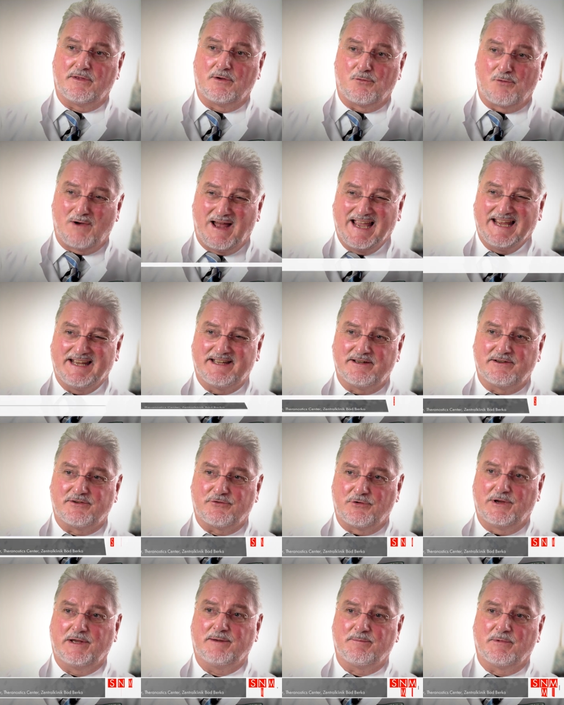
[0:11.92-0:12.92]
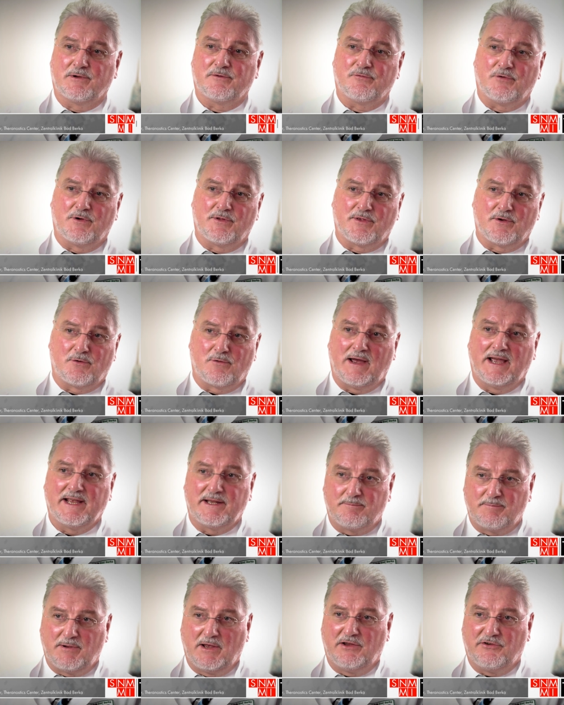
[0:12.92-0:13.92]
the right treatment for the right
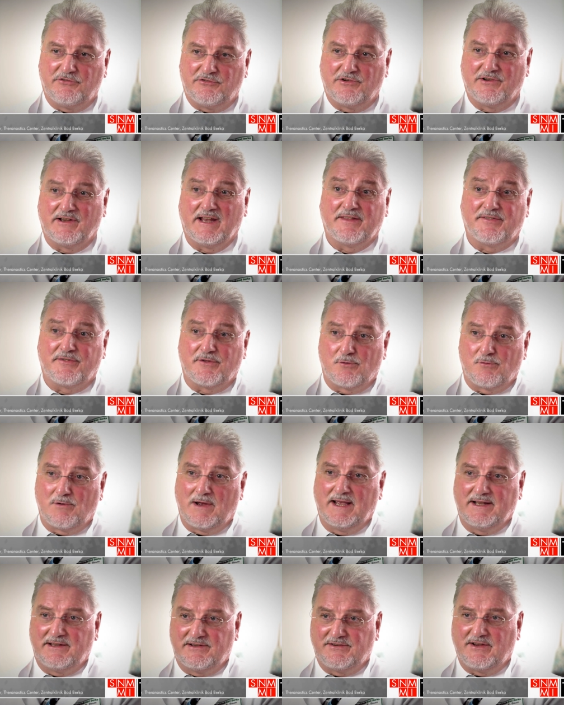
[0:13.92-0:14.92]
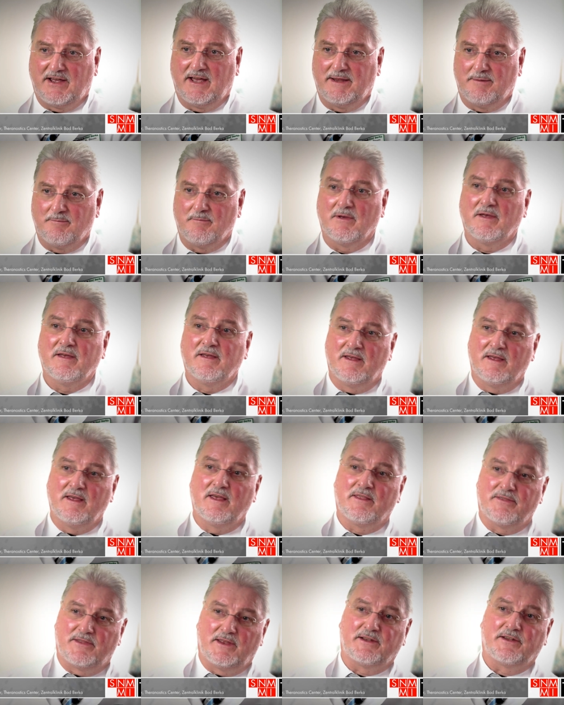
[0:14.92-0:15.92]
patient at the right time,
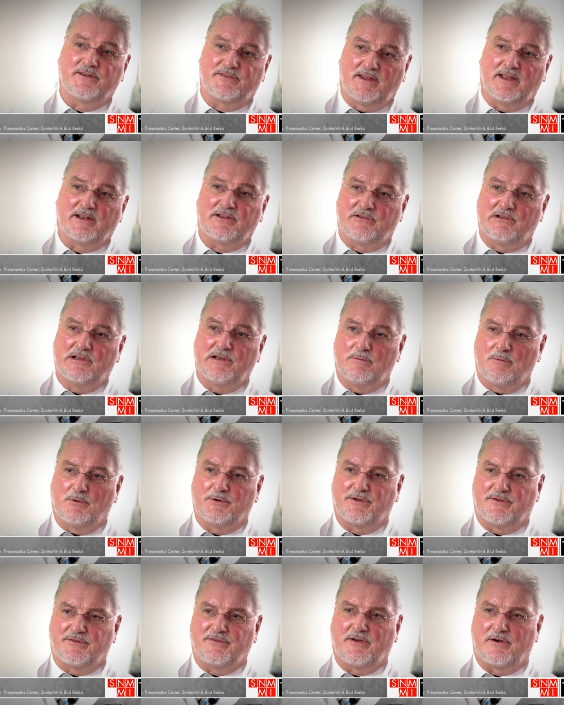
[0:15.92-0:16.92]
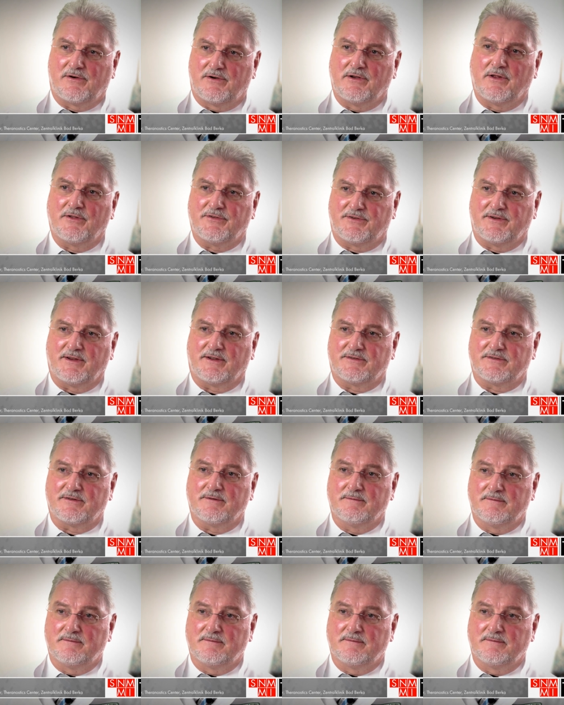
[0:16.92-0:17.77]
that is actually what is theranostics.